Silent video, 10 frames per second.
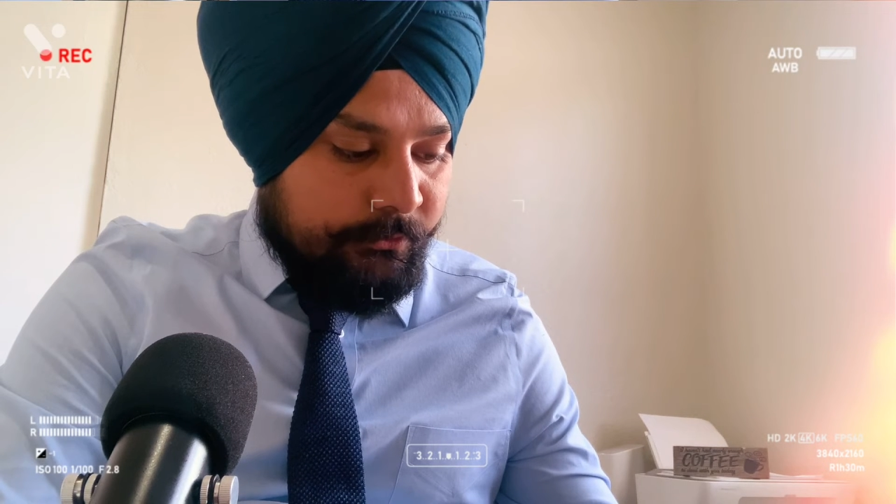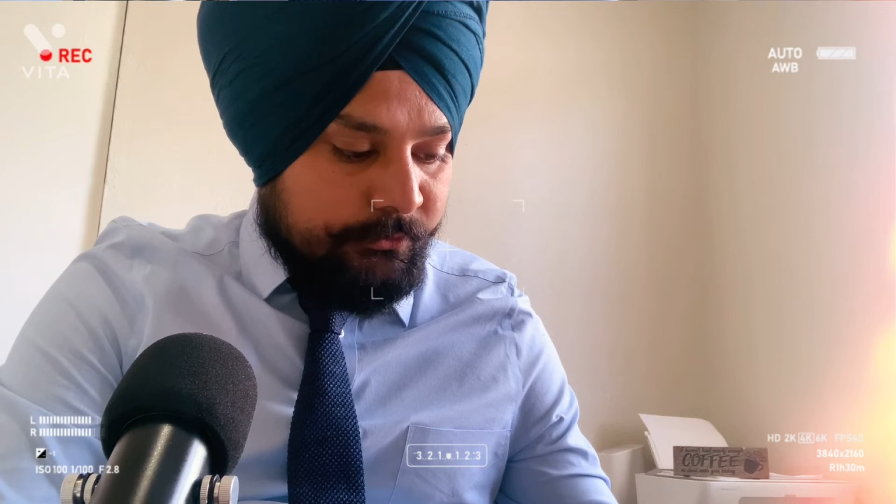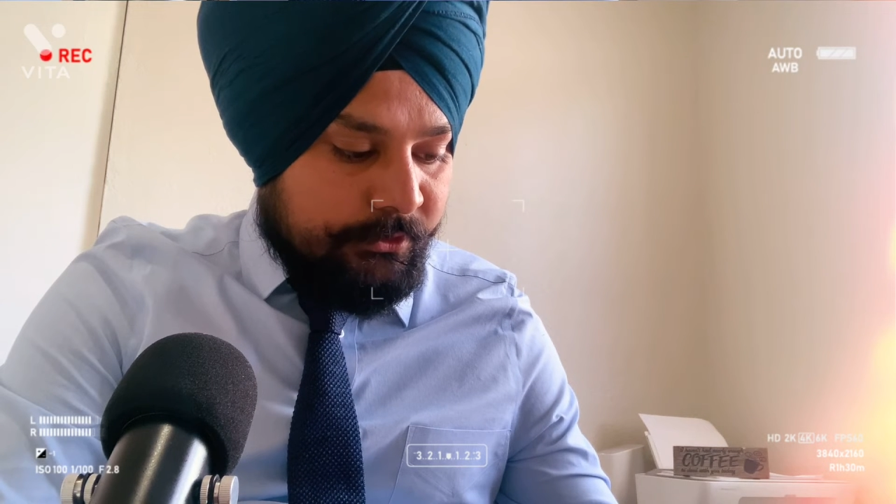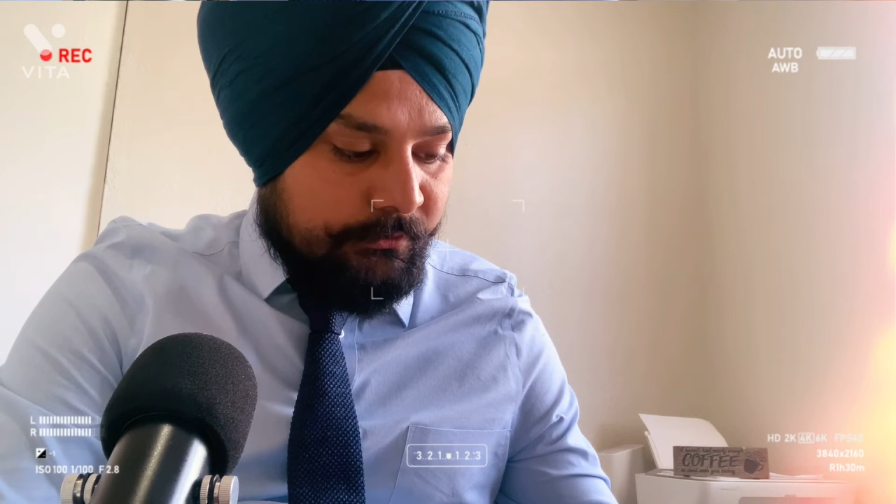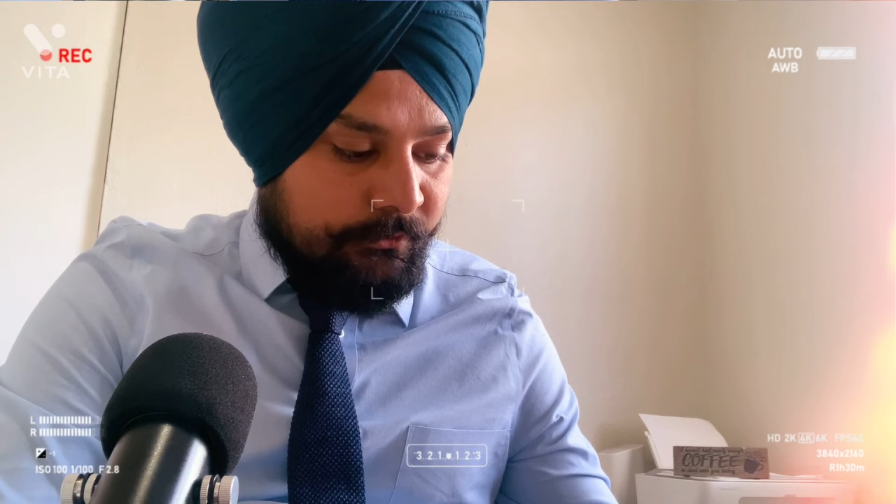2,
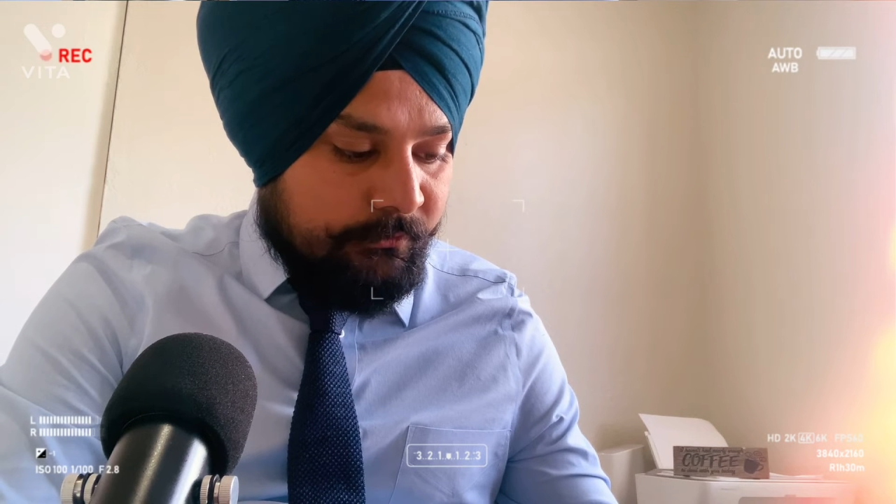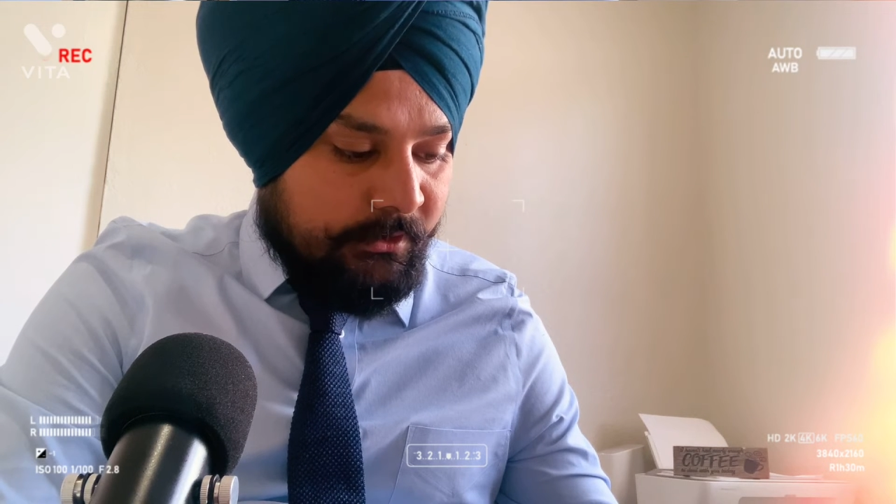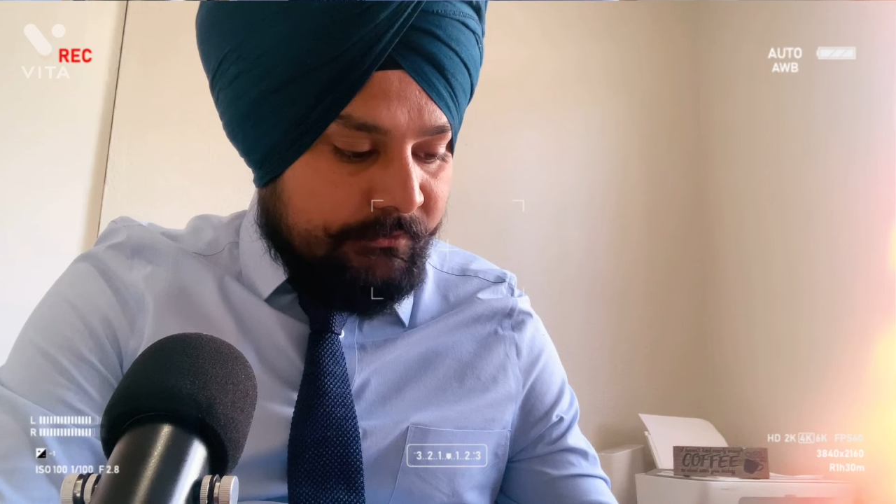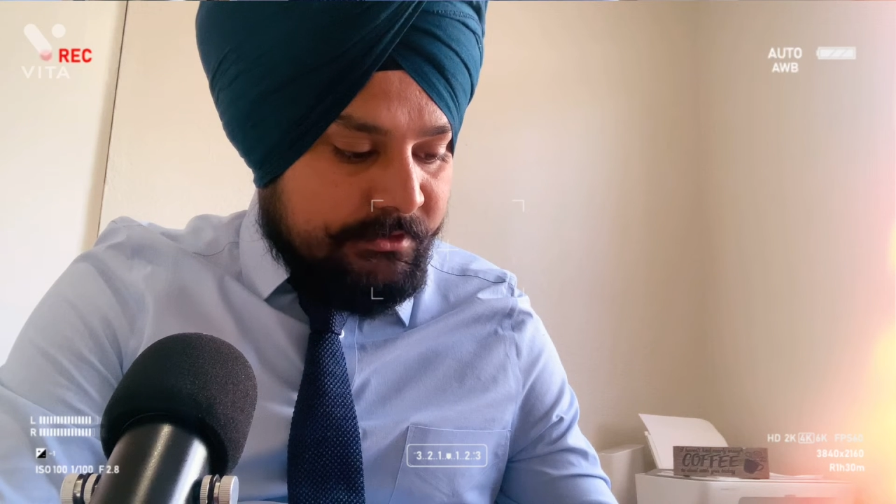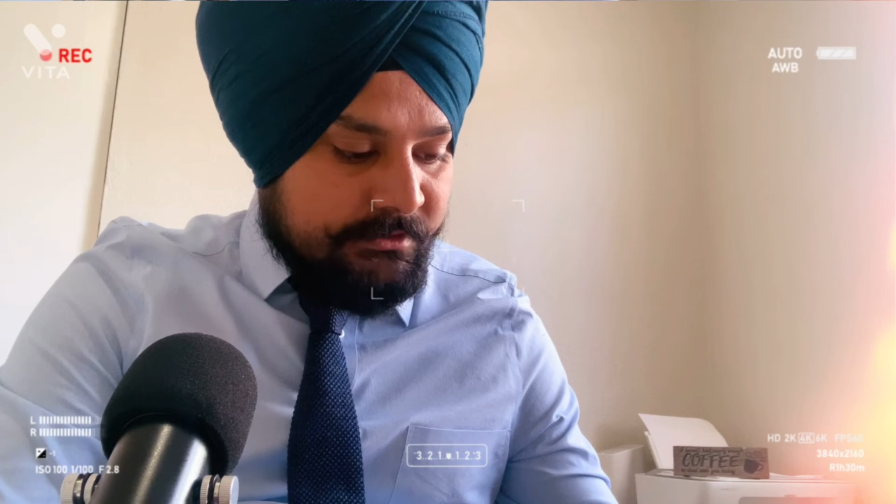3, 4,
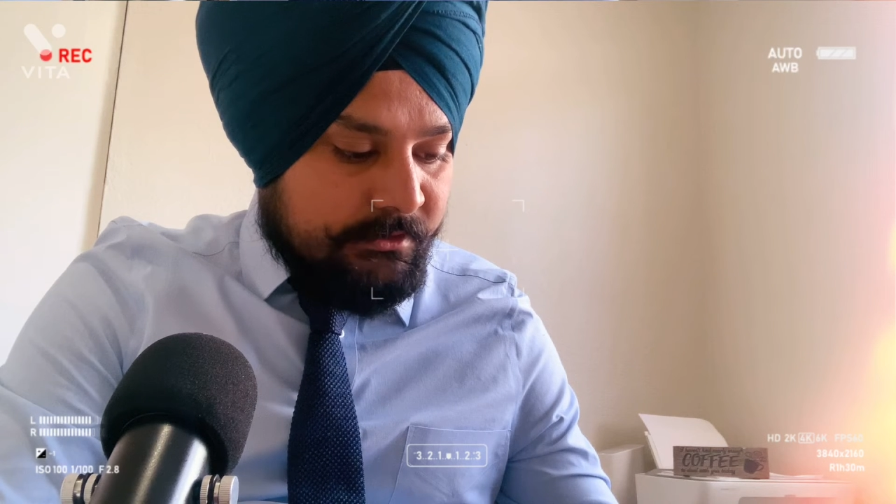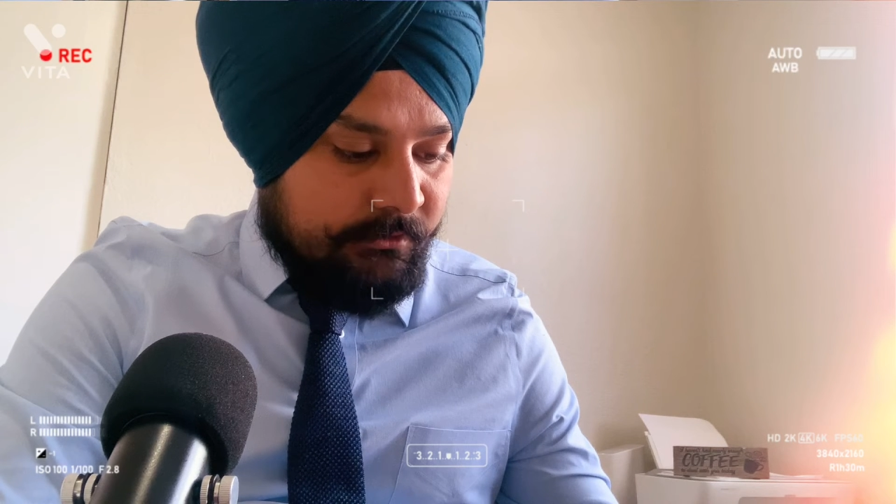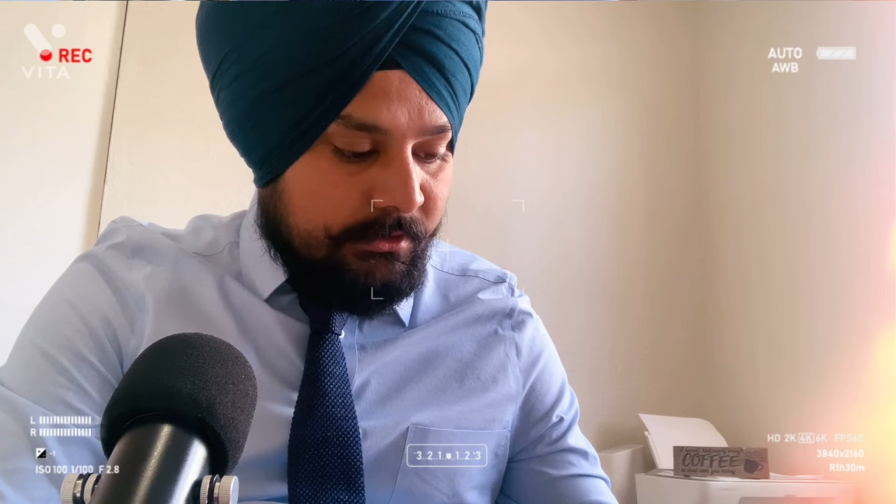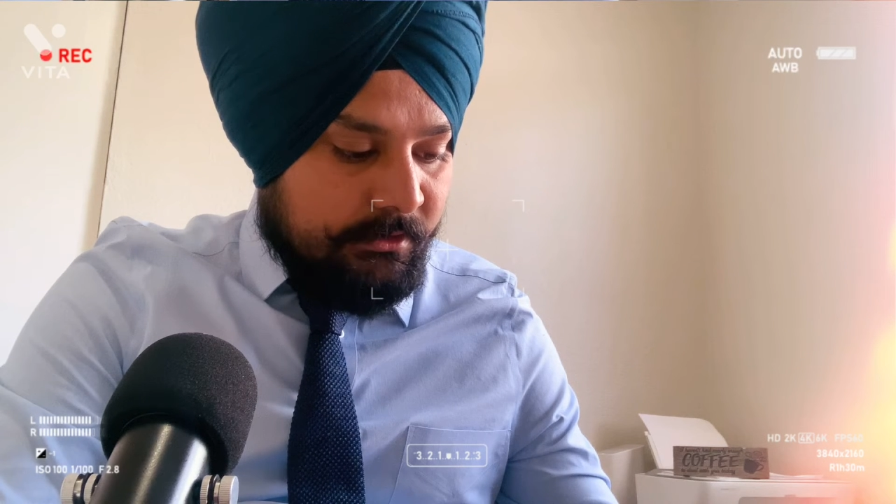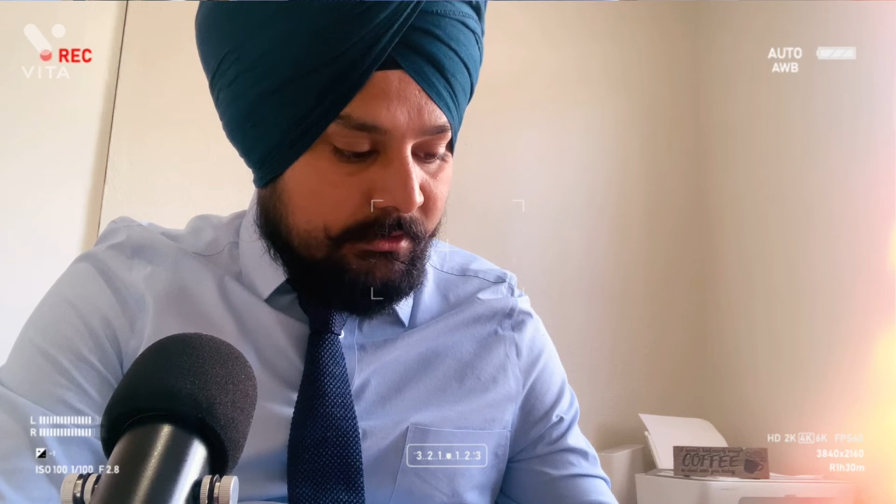5, 6, 7, 8, 9,